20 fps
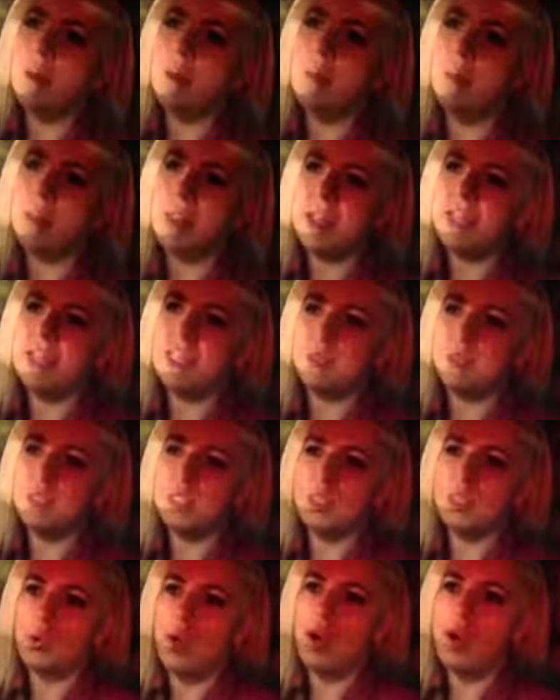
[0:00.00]
blessed with
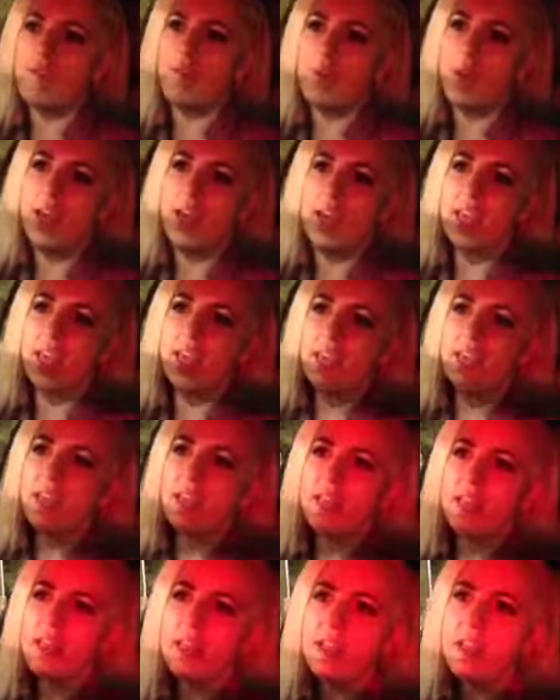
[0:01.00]
a driveway,
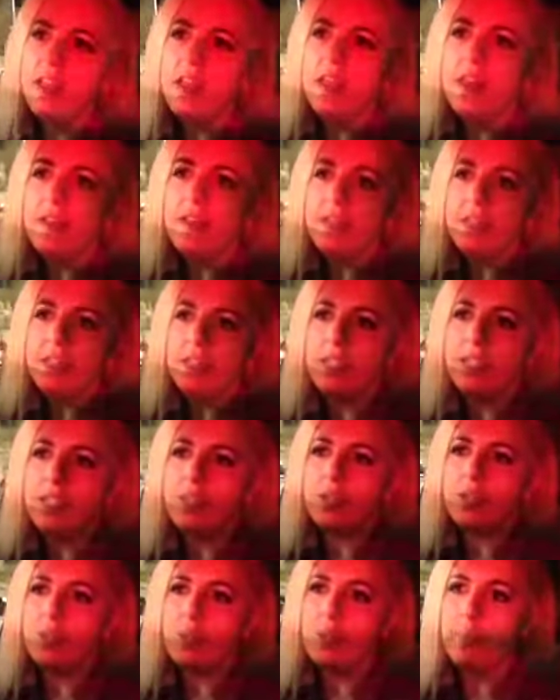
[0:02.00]
the
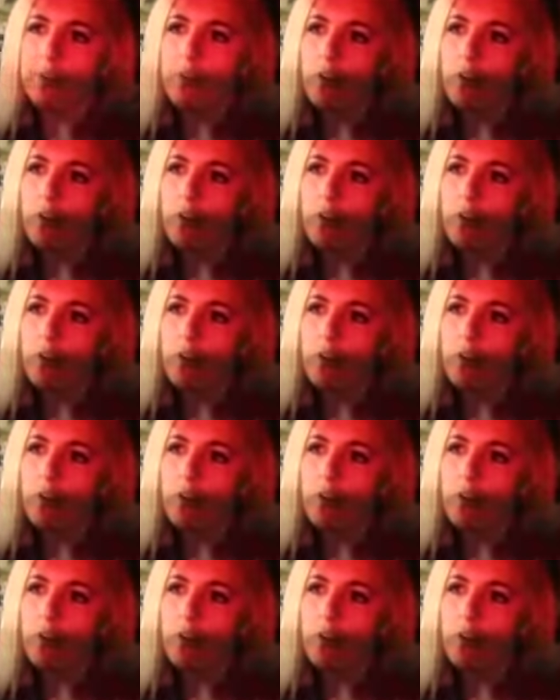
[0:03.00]
strip